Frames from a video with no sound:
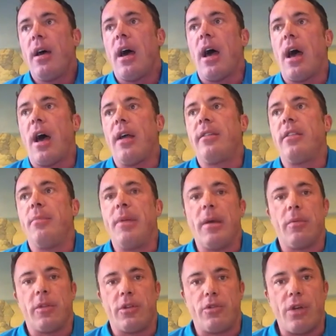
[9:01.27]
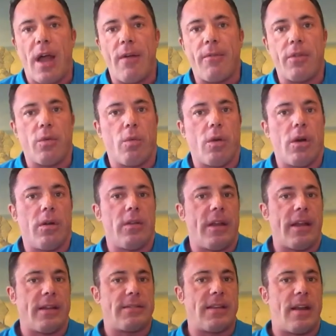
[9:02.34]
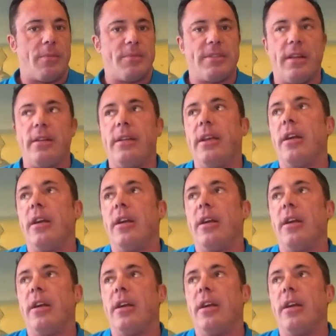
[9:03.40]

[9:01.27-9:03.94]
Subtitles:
to be able to travel the world. Like I said, I'm sitting